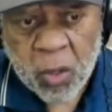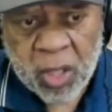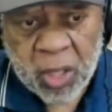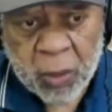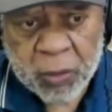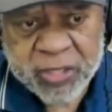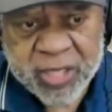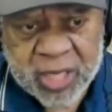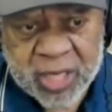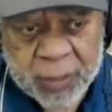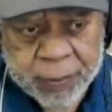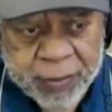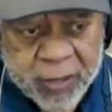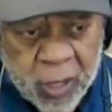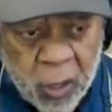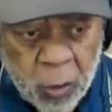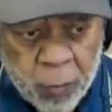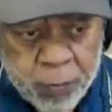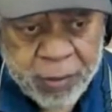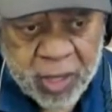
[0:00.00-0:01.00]
they were setting up
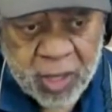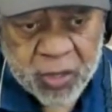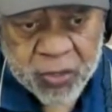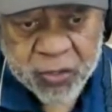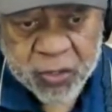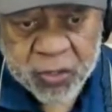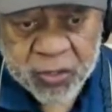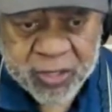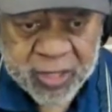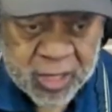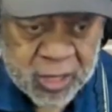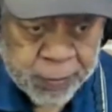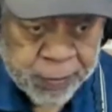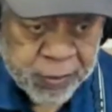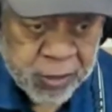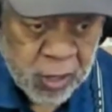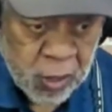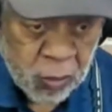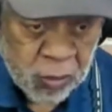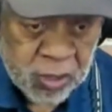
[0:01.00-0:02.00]
their businesses, setting
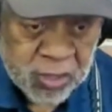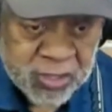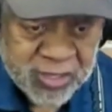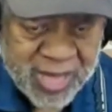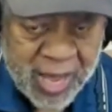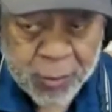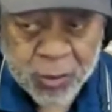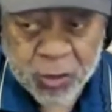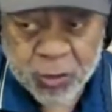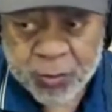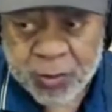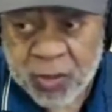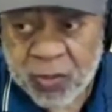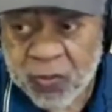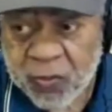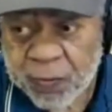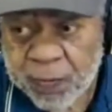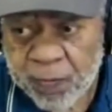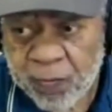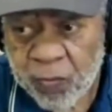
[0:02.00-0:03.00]
up their own
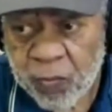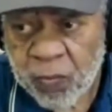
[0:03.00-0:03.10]
establishments.